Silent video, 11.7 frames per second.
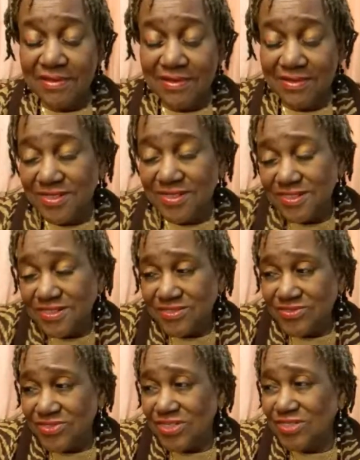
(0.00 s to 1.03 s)
this is
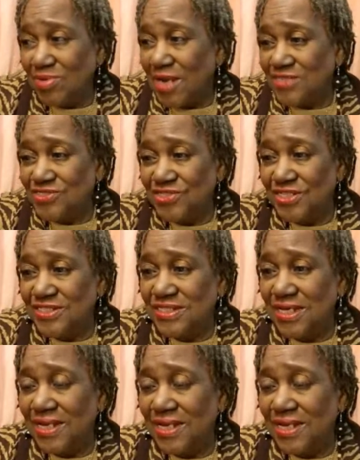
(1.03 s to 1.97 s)
just what I just said.